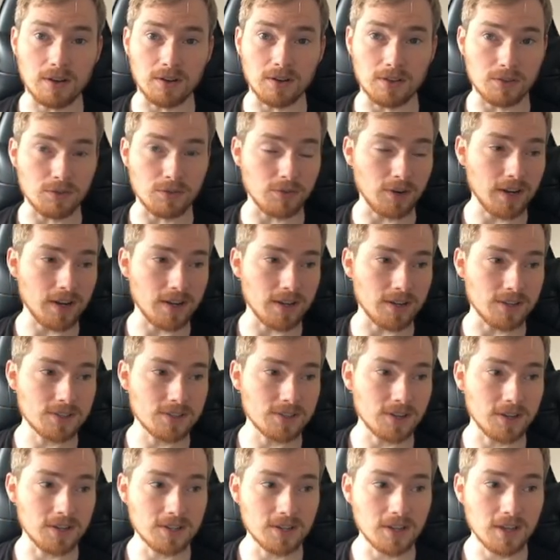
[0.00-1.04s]
the right hand
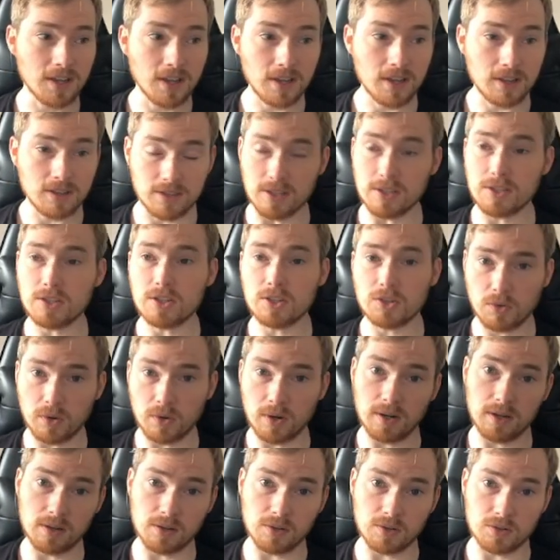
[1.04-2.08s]
side, this is
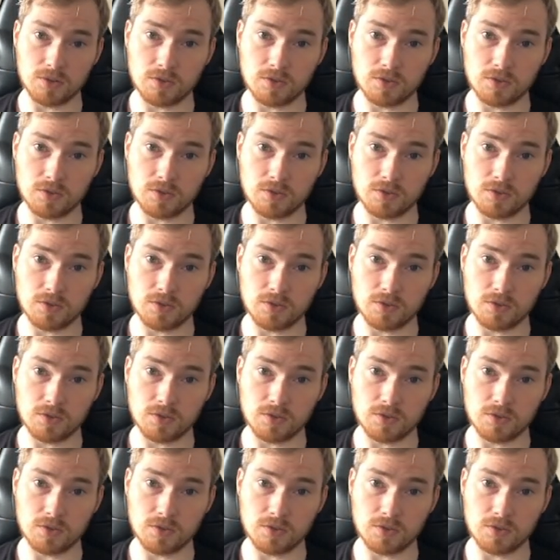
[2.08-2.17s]
quite a long